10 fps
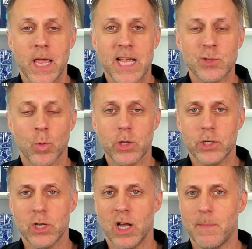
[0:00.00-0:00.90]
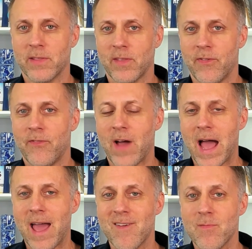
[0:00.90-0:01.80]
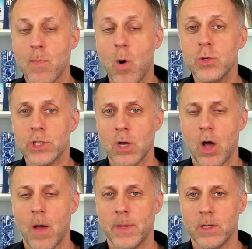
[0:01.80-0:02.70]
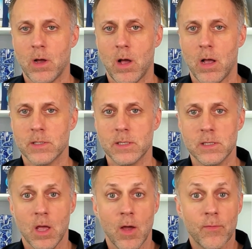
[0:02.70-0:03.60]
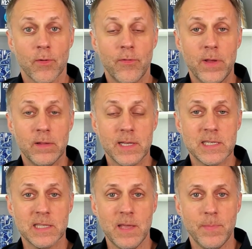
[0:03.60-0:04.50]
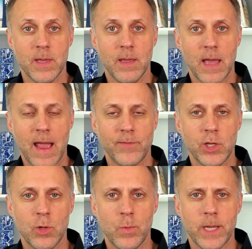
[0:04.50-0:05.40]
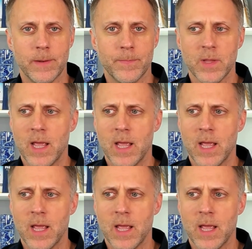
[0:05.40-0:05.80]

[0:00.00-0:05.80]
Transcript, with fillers: is we're gonna talk about the five most common causes for feeling sleepy after you eat.